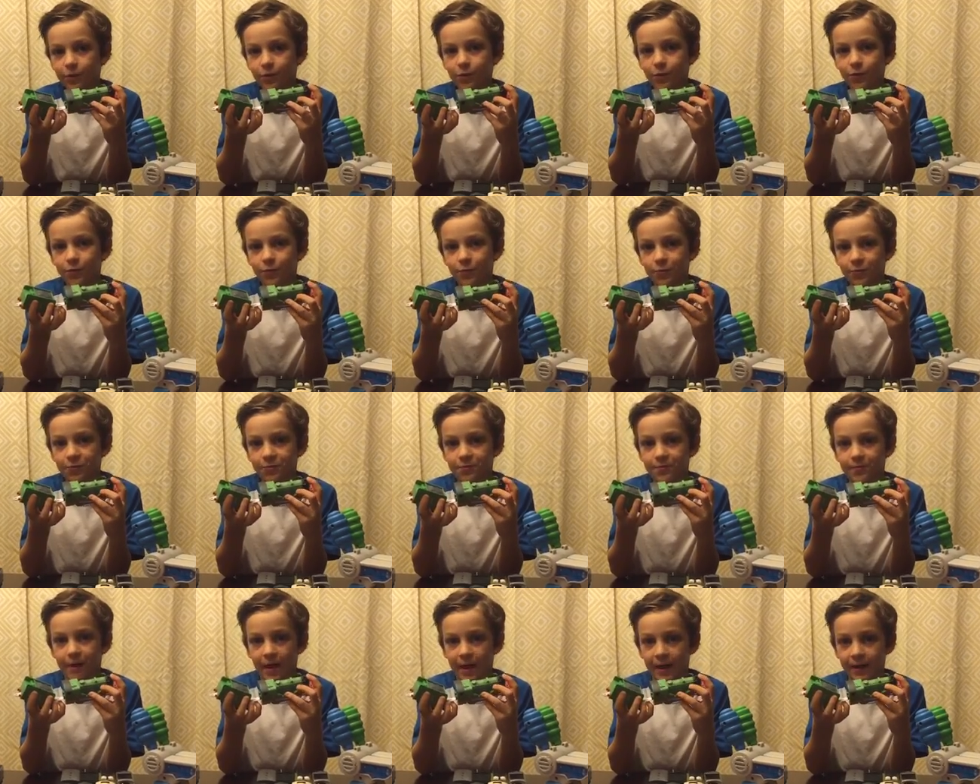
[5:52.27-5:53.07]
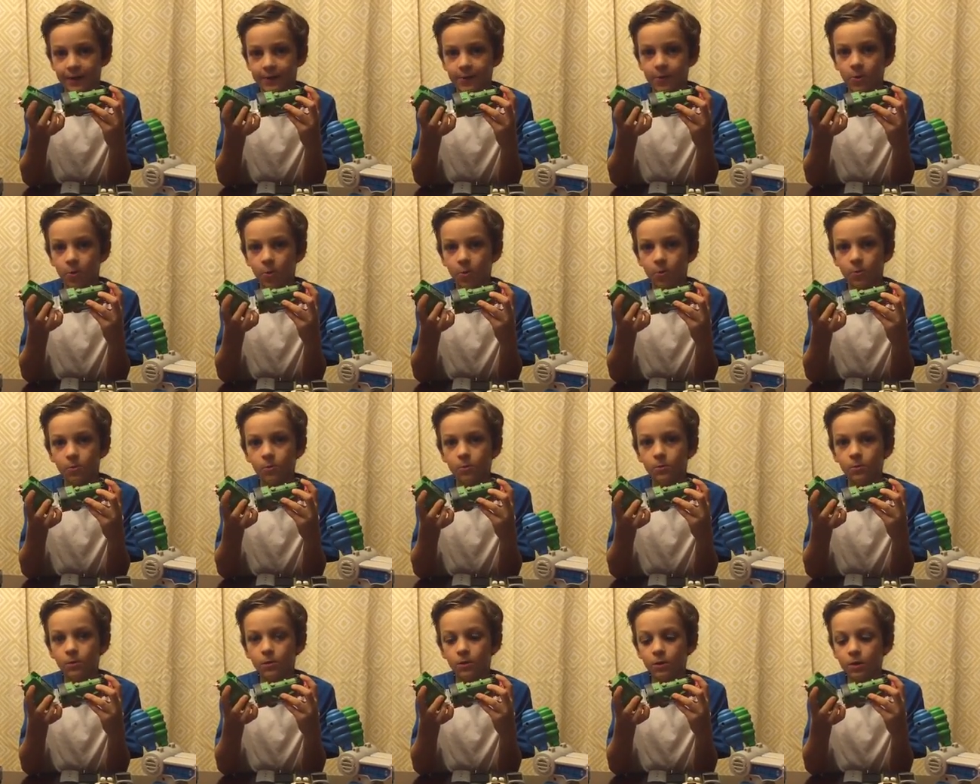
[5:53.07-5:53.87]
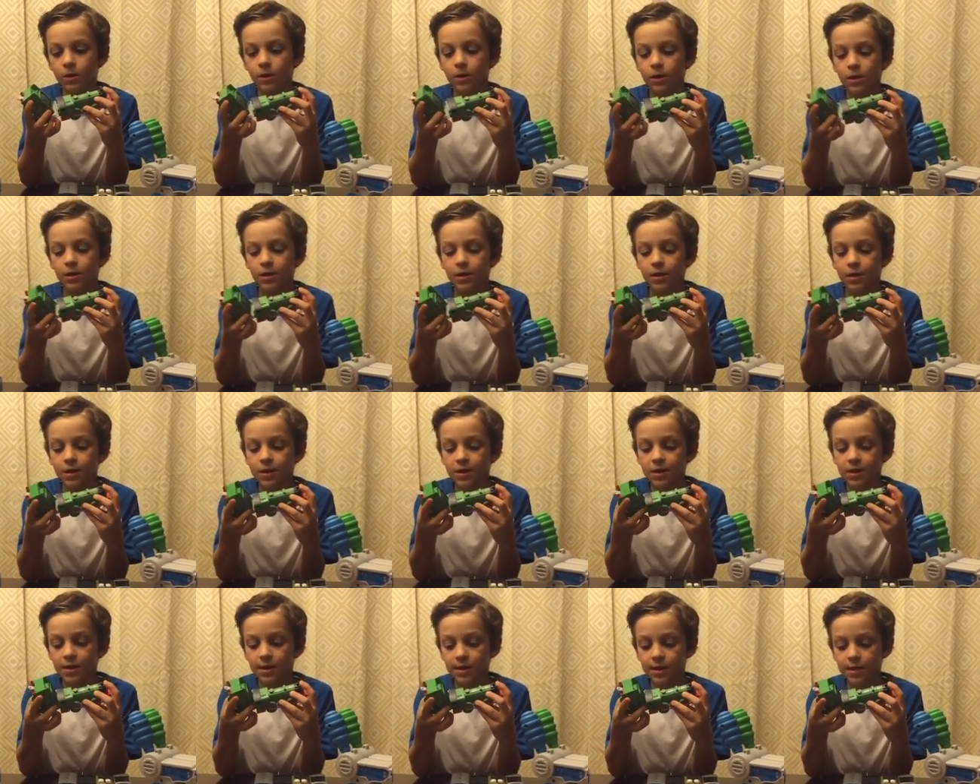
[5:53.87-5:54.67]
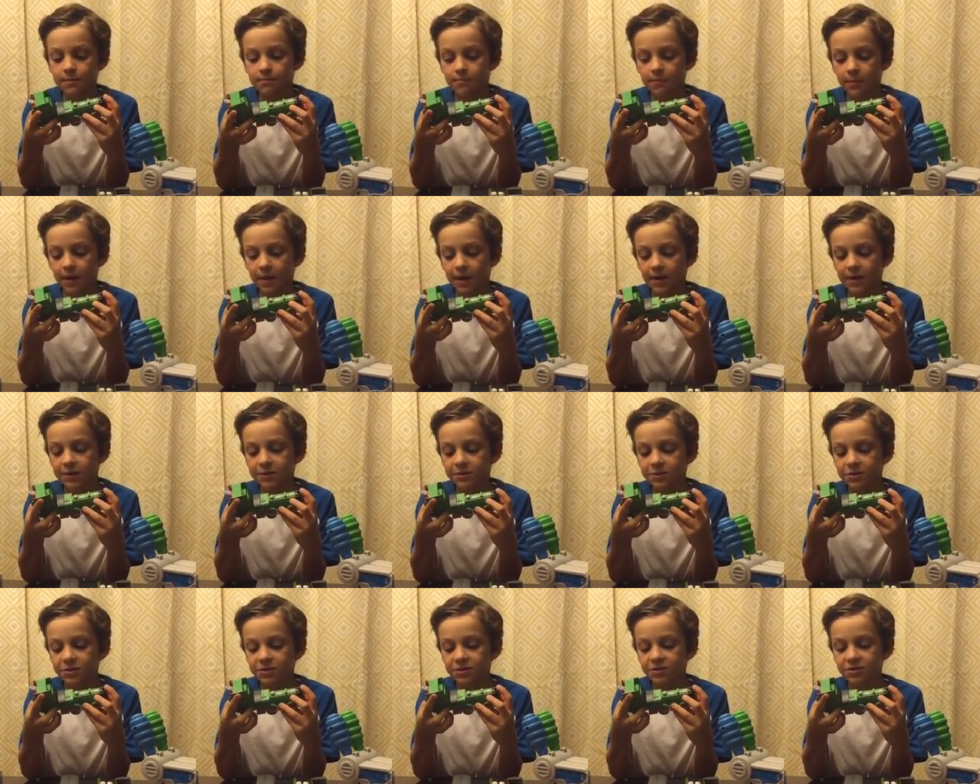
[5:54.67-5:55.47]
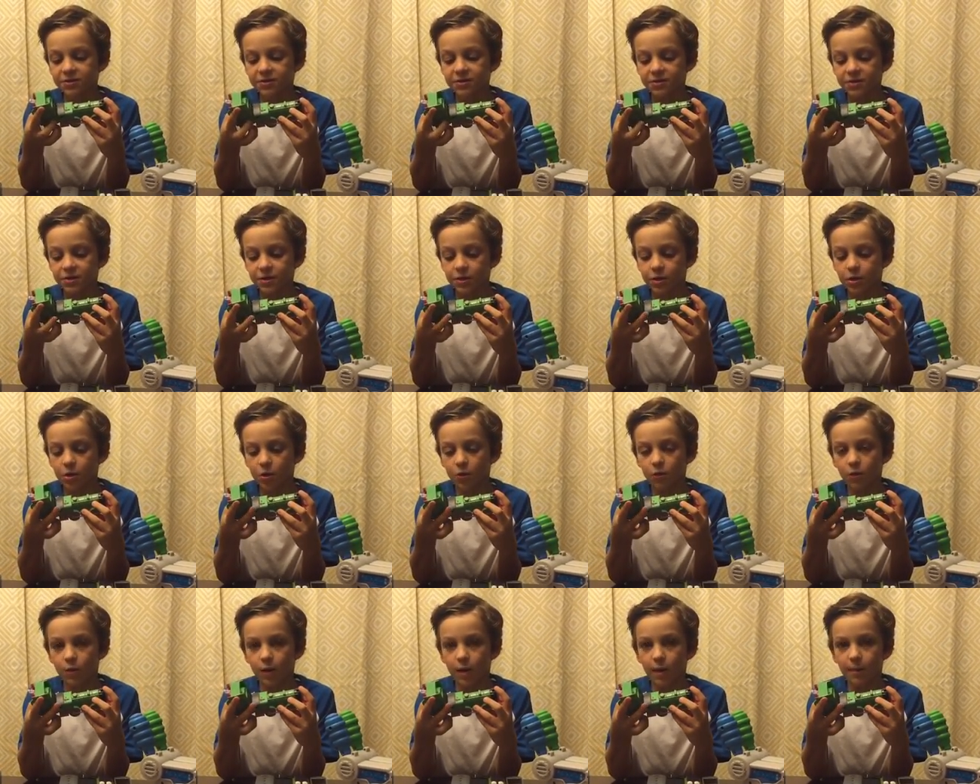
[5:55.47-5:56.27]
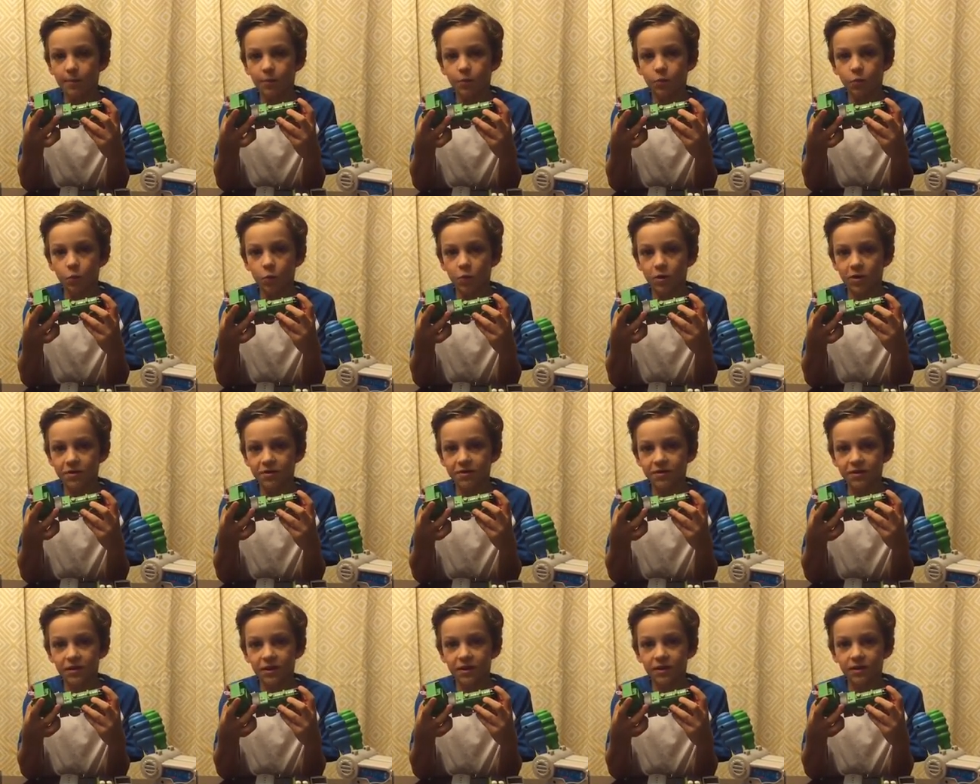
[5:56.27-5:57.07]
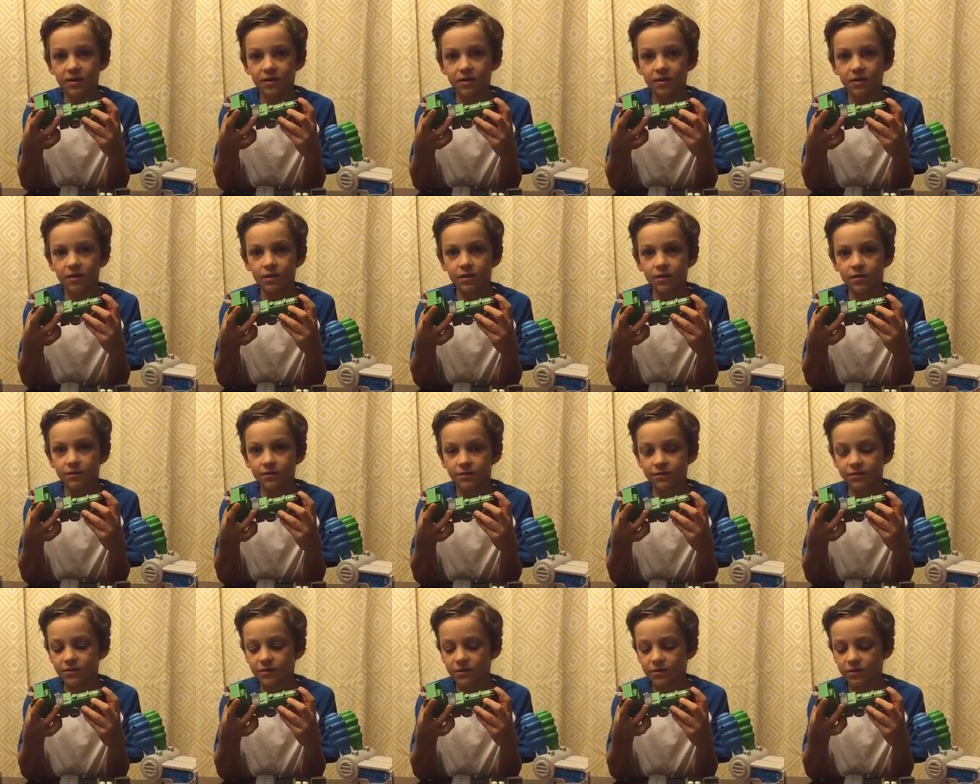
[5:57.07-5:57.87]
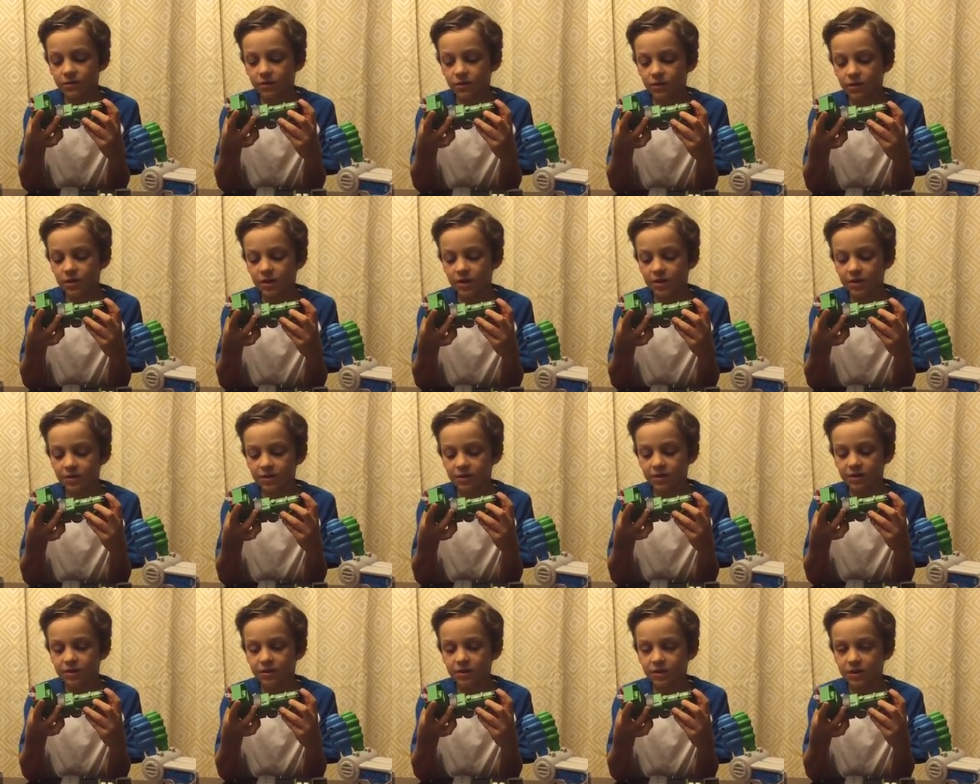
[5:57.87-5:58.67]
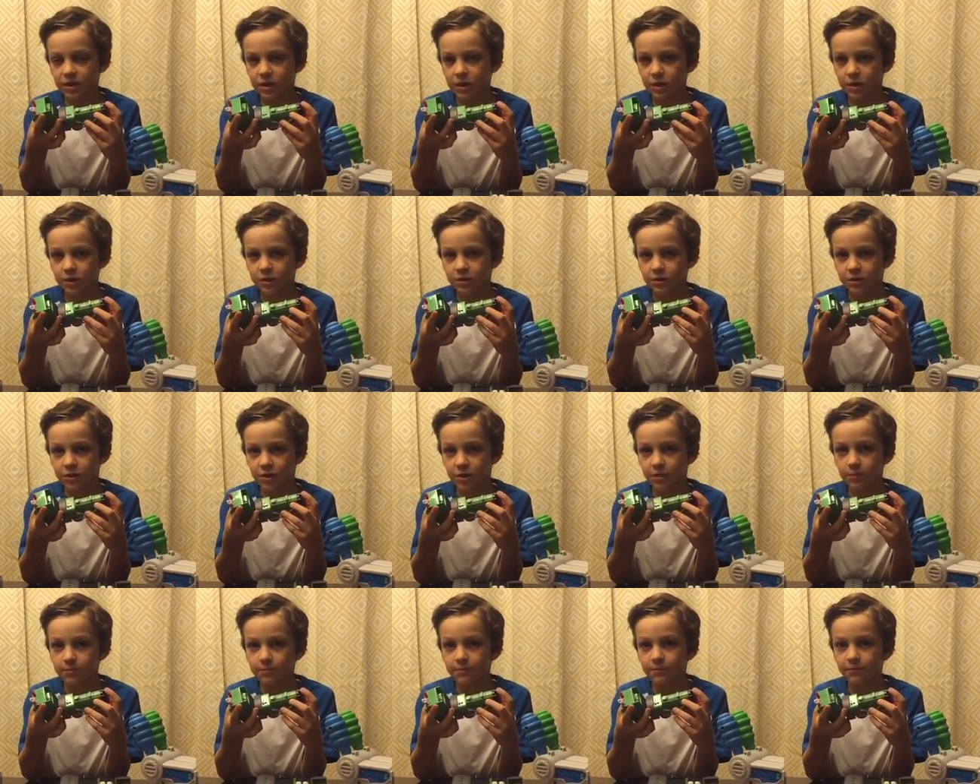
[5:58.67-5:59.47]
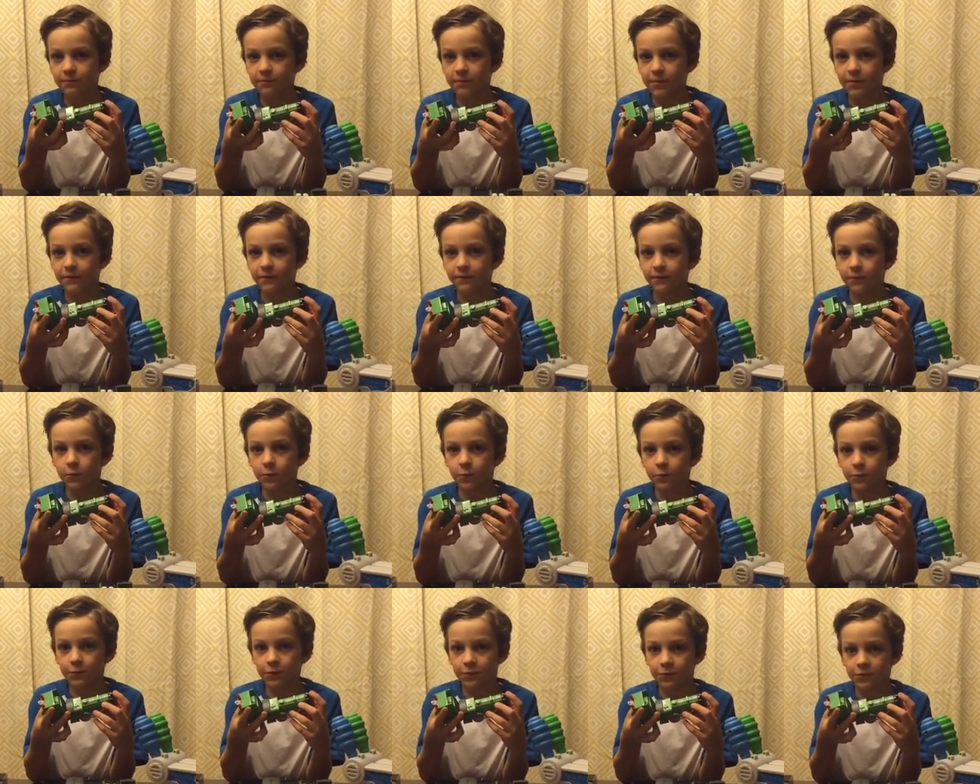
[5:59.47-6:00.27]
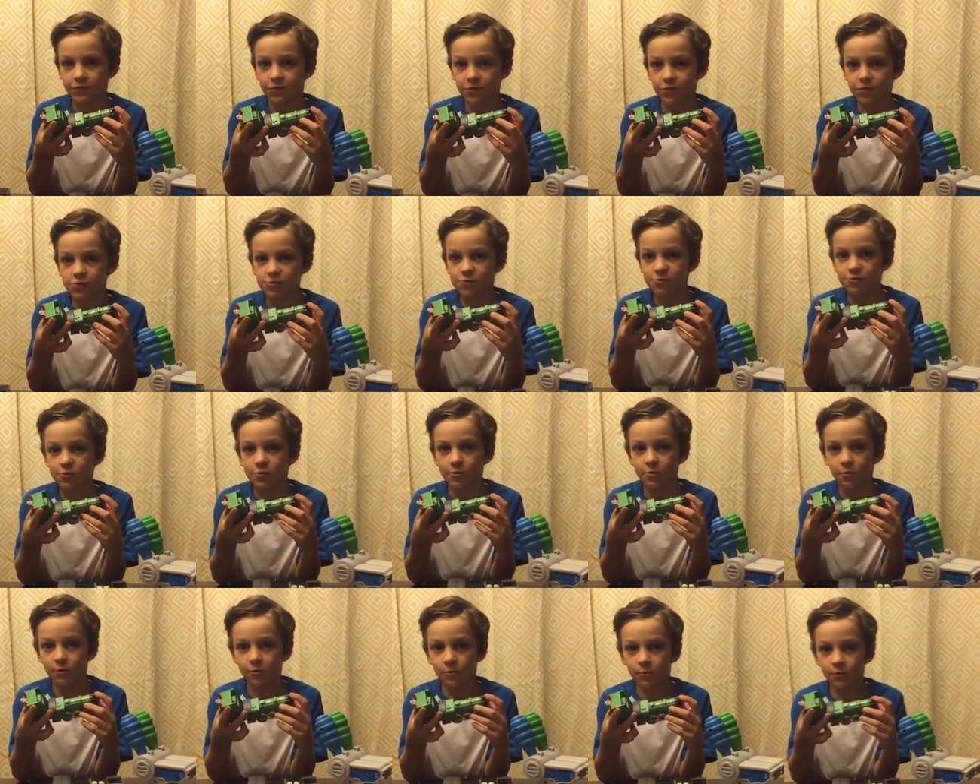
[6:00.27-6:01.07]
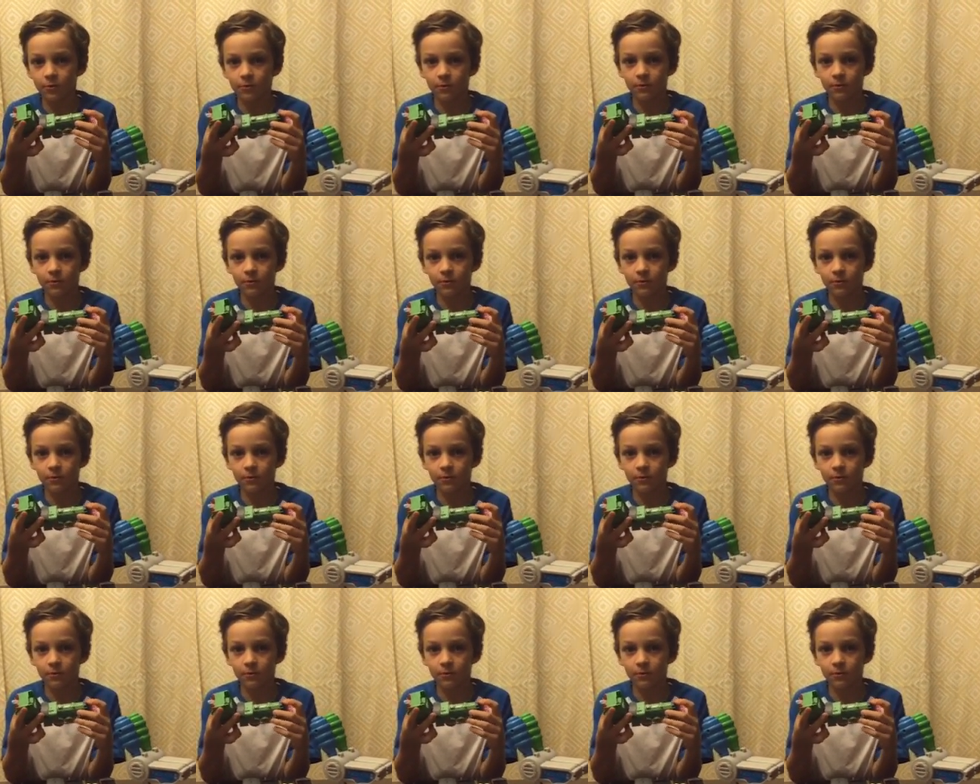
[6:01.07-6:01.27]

though there's bad cold, he manages to go up with it and get it done before there's new cold.